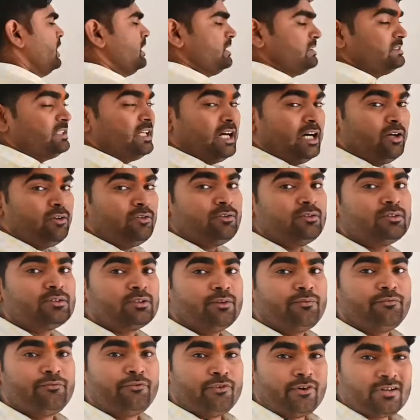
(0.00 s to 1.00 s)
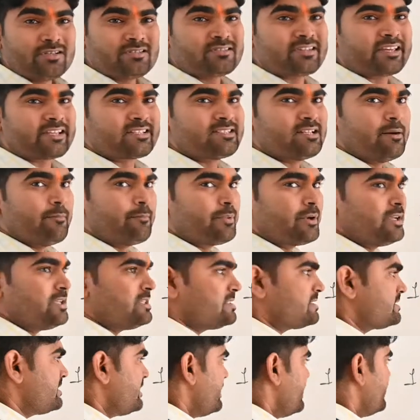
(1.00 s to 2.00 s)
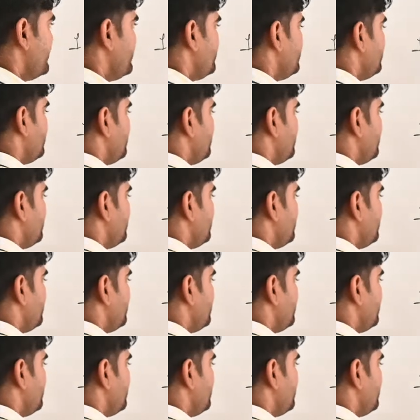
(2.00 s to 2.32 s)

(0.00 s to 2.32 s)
Now the first example is that